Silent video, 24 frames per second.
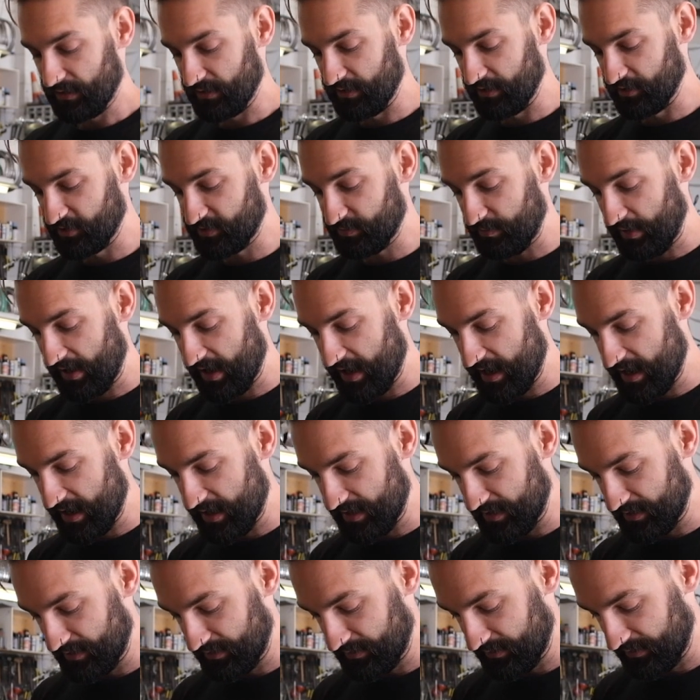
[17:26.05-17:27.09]
this
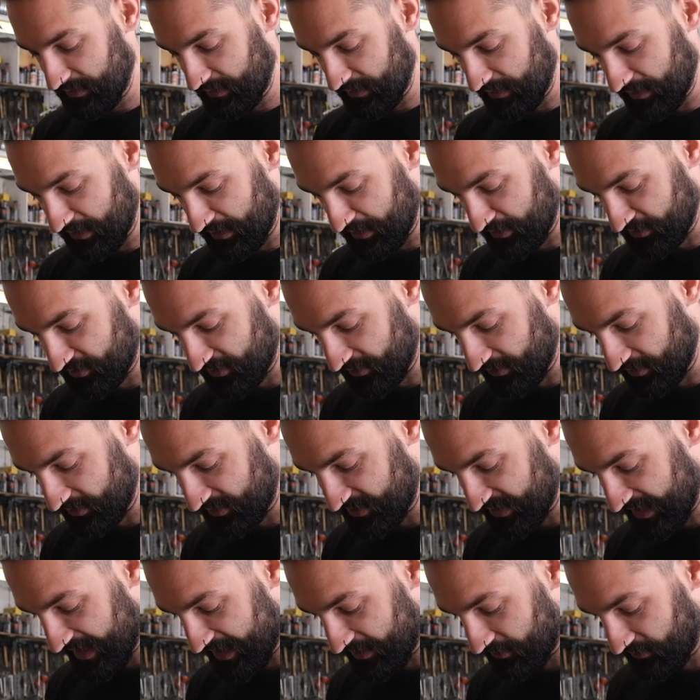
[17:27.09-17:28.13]
part into the
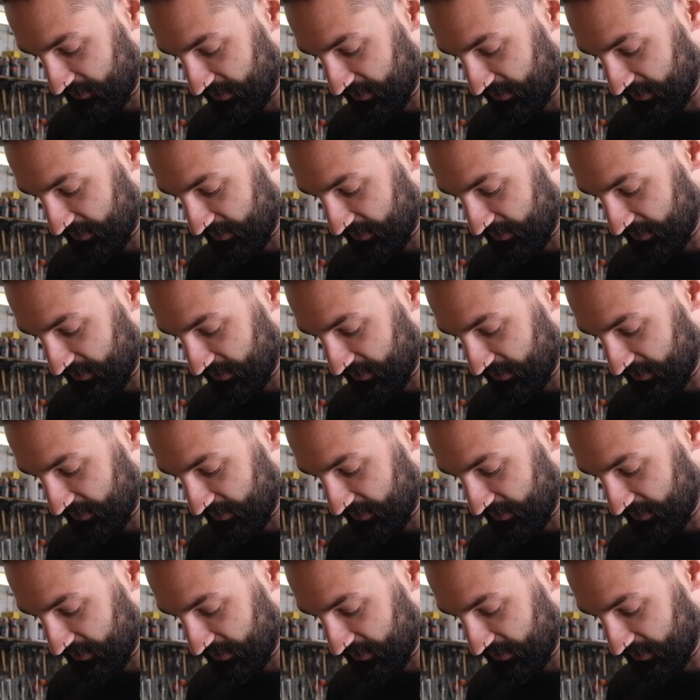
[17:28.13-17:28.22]
tail